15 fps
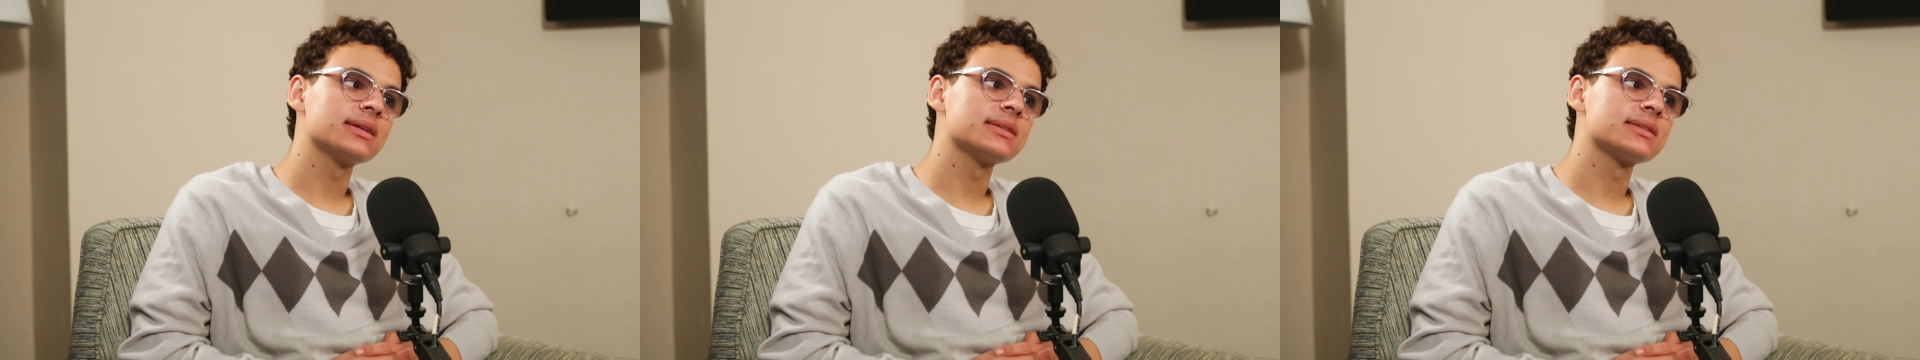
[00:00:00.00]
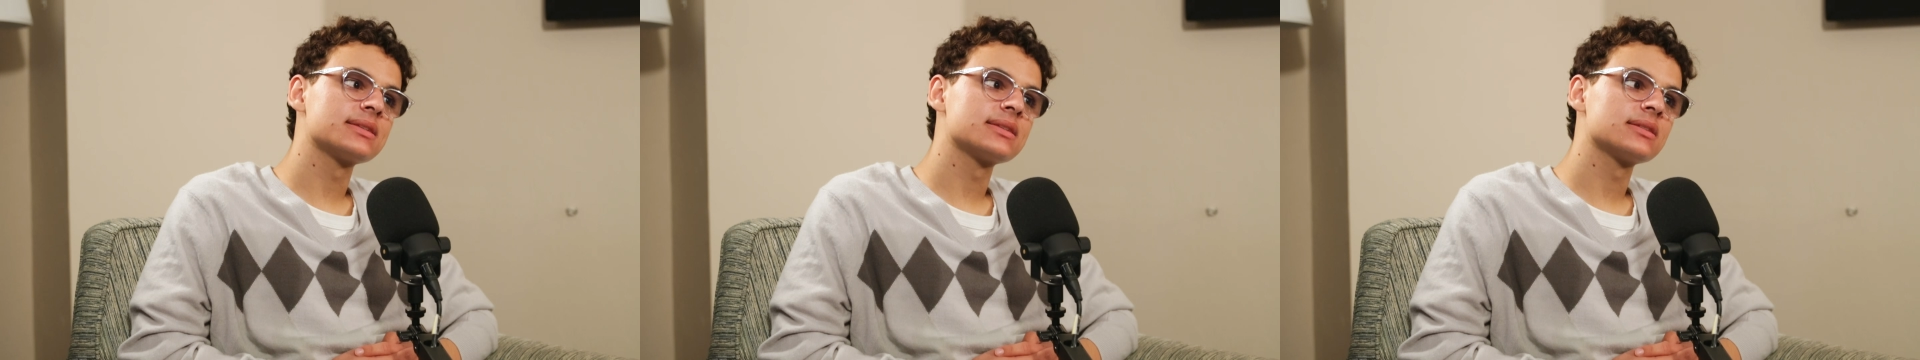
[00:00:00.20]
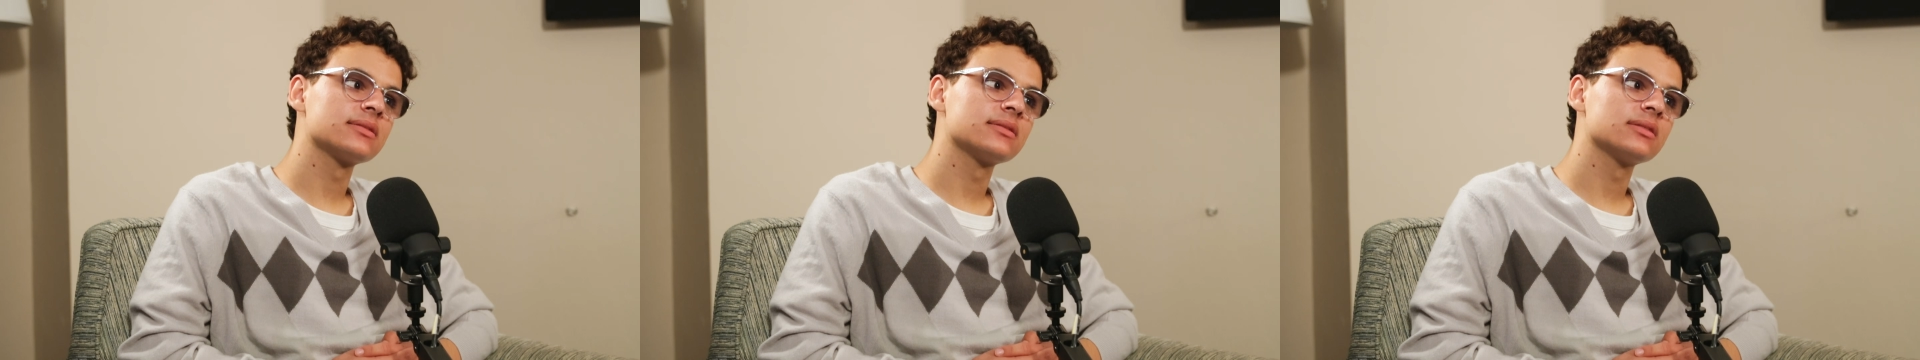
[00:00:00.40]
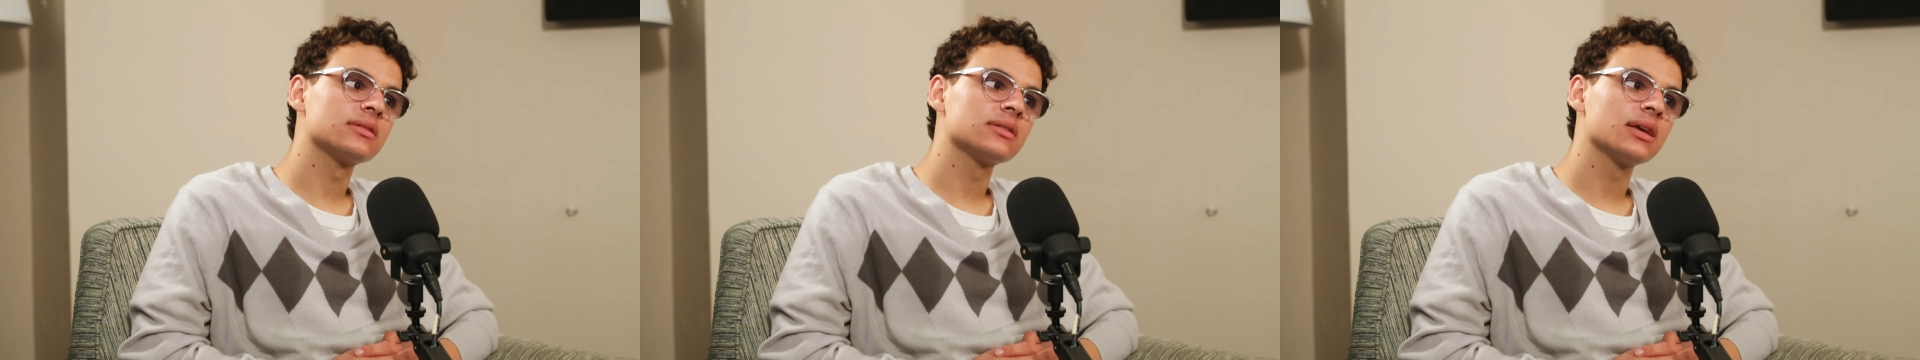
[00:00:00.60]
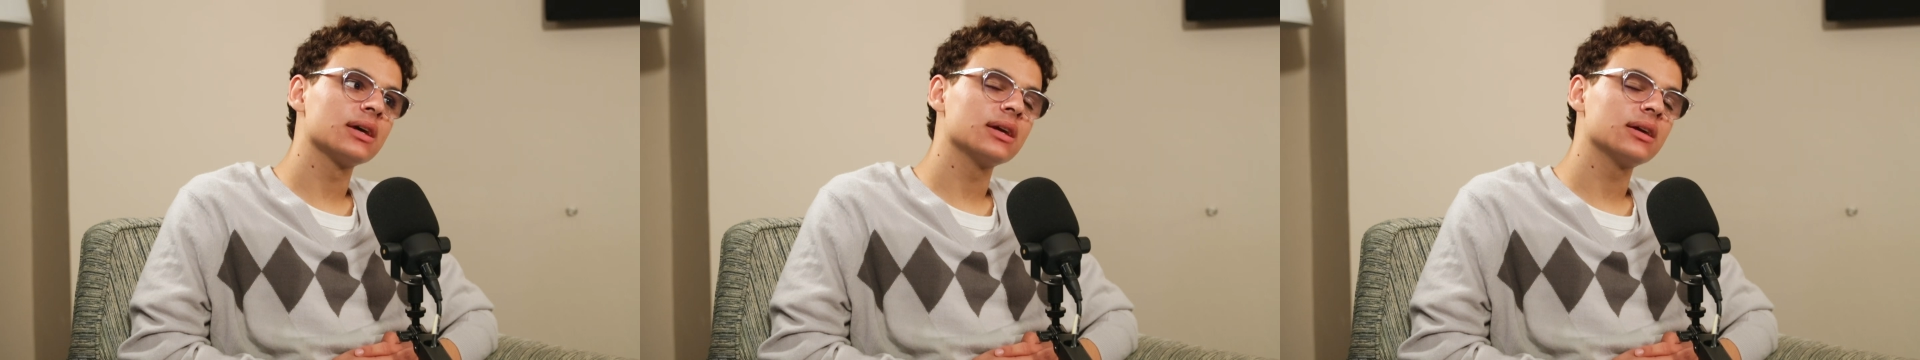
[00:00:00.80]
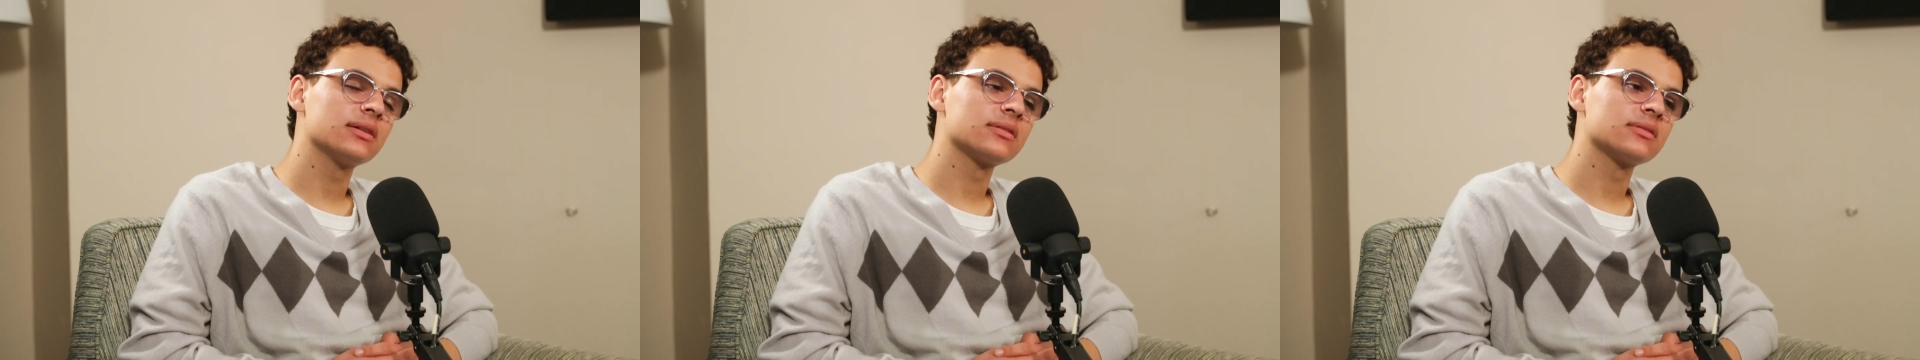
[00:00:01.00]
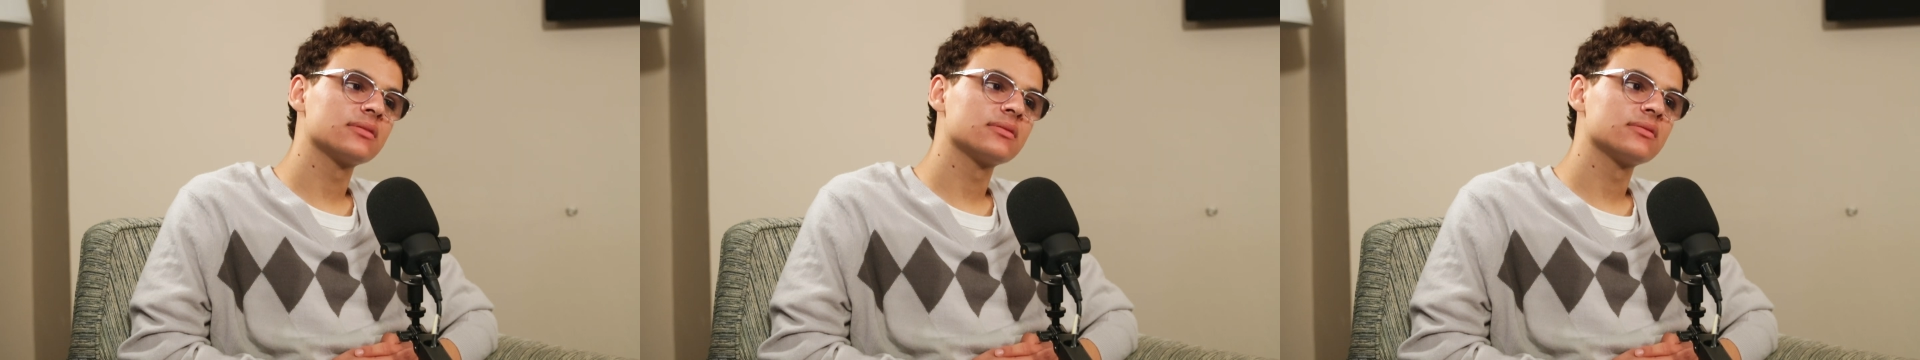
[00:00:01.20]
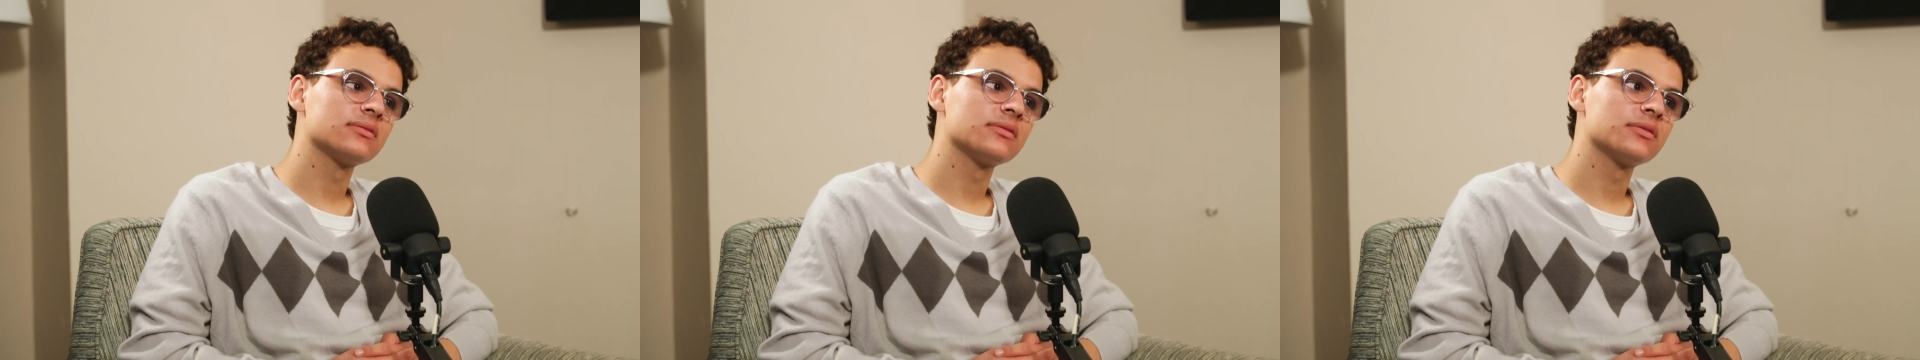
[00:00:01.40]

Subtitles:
it is like